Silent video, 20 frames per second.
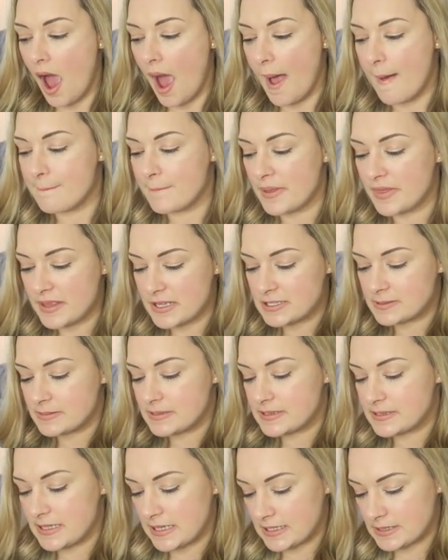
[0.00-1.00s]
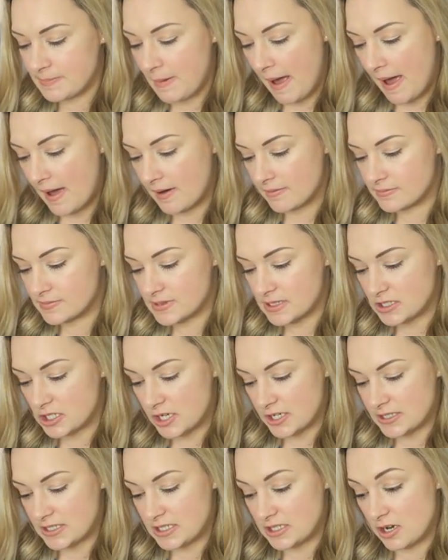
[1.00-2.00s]
um, but this was
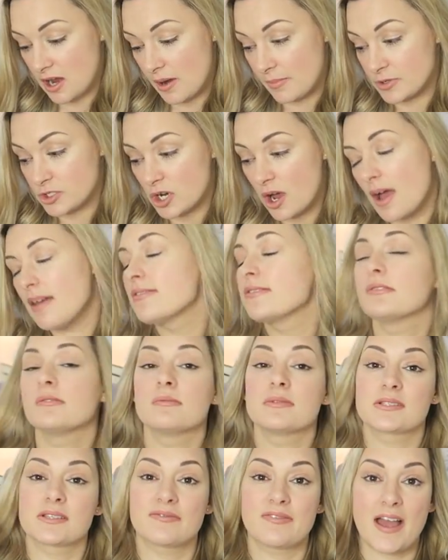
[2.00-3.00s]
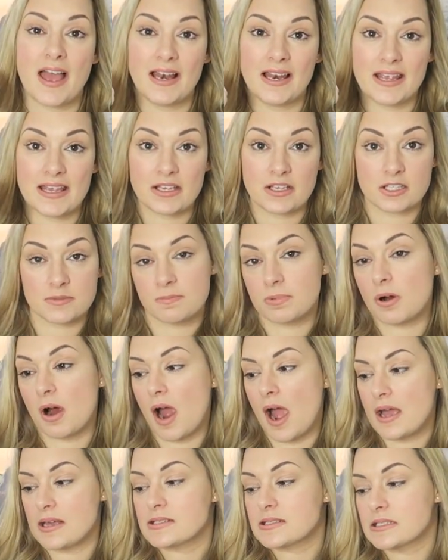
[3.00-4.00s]
£6.99, which I thought was a fairly good
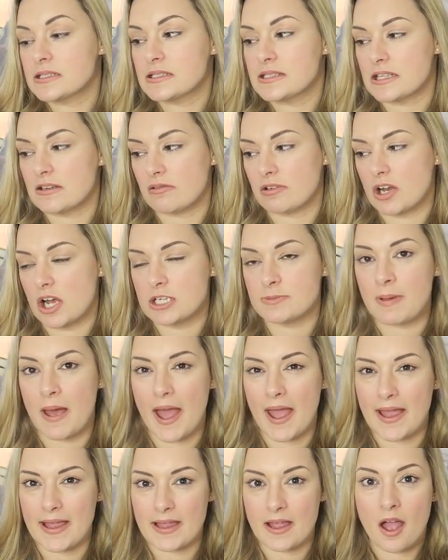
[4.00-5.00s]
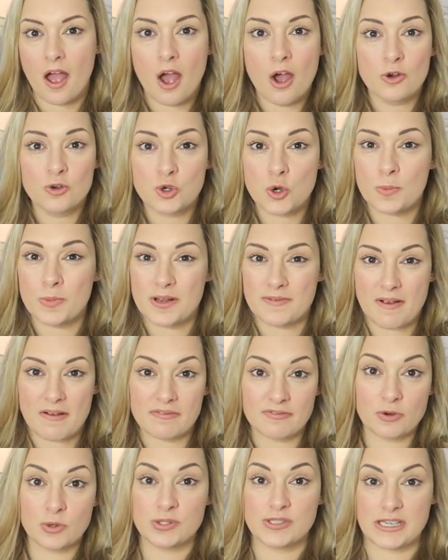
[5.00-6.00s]
price considering I'd pay normally
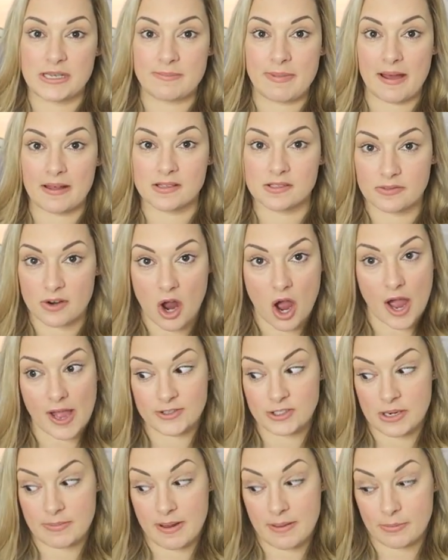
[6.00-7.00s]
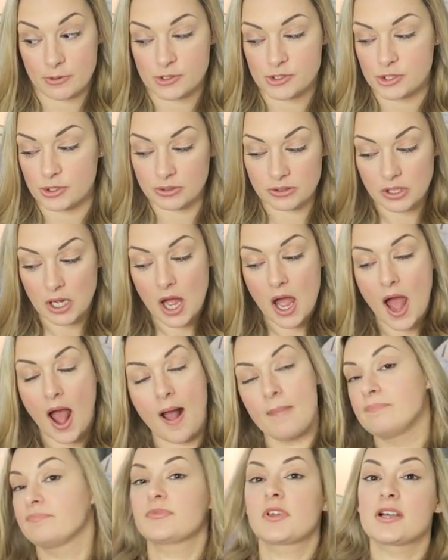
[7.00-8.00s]
around £14 for a Hydrate Mate bottle.
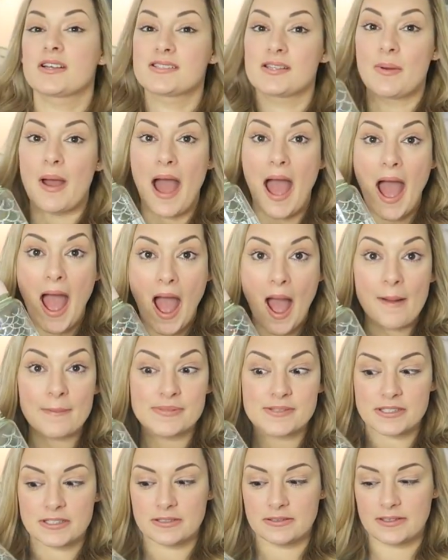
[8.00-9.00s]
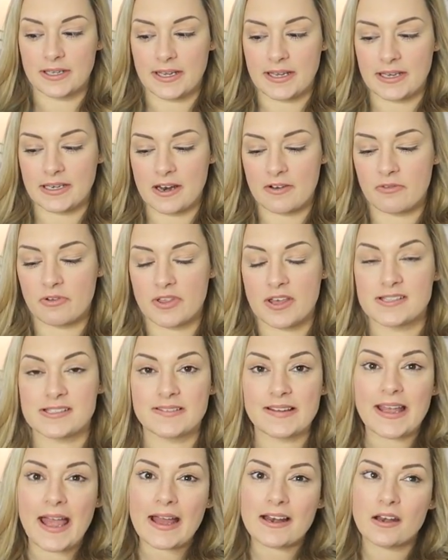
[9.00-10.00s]
Um, so absolutely in love with this.
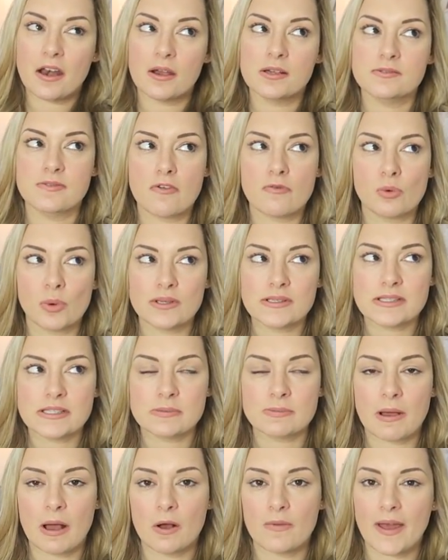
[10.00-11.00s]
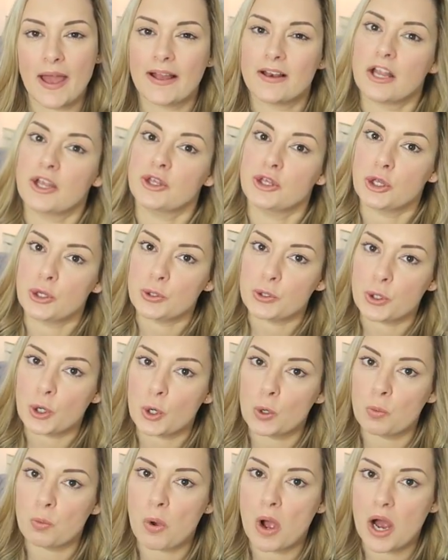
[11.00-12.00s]
And they had loads of other ones as well. They had like
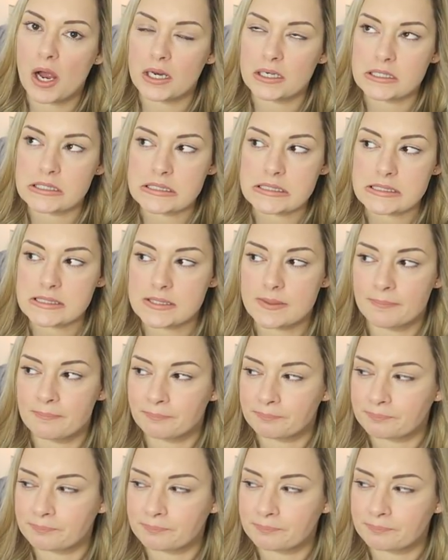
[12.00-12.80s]
unicorn ones